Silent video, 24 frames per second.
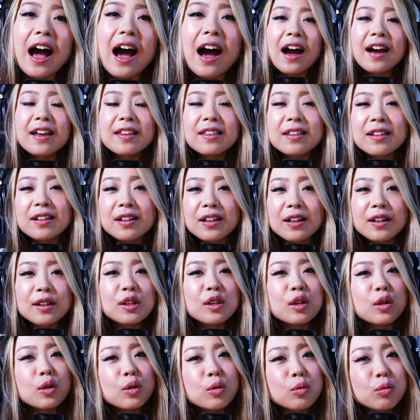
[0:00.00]
either
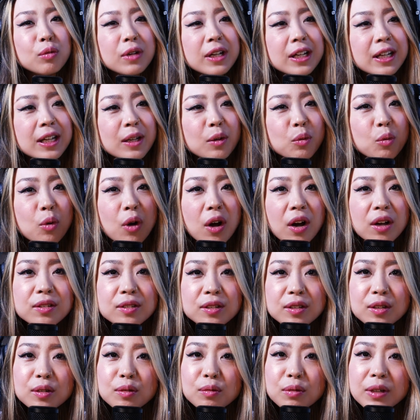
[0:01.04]
you really
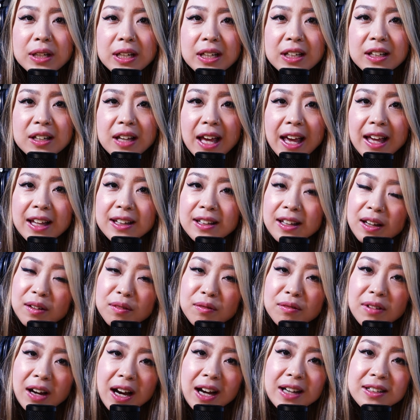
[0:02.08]
want to read and
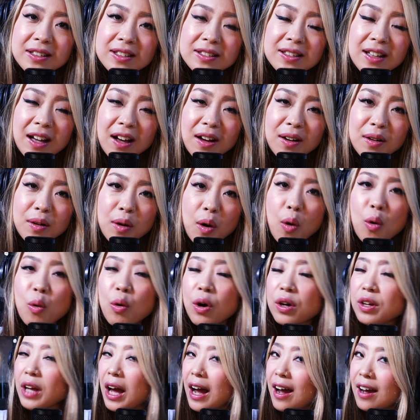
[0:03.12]
then write down
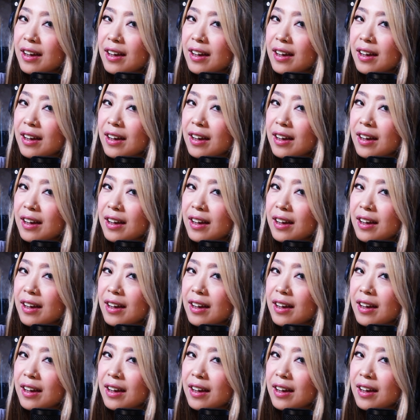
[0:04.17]
or